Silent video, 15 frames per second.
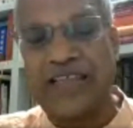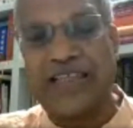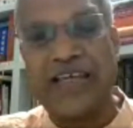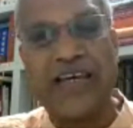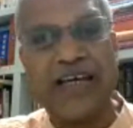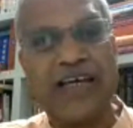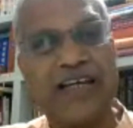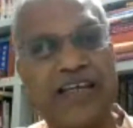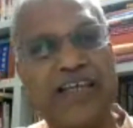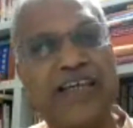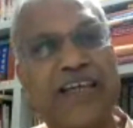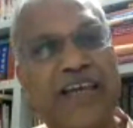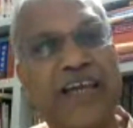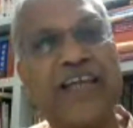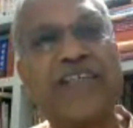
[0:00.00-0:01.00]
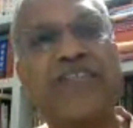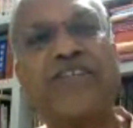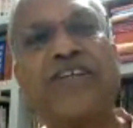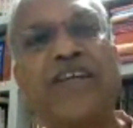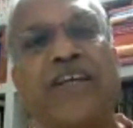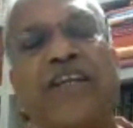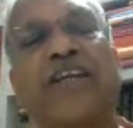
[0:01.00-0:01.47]
there engaged
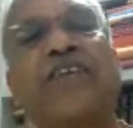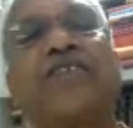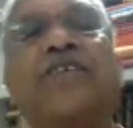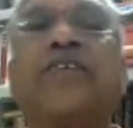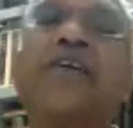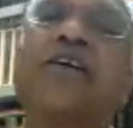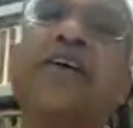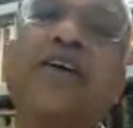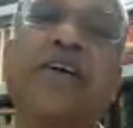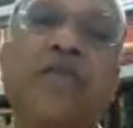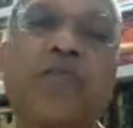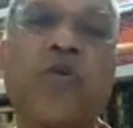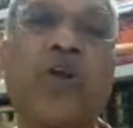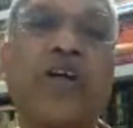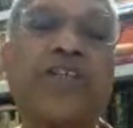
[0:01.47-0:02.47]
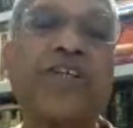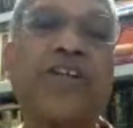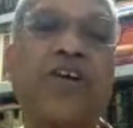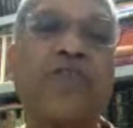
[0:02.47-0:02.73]
in his production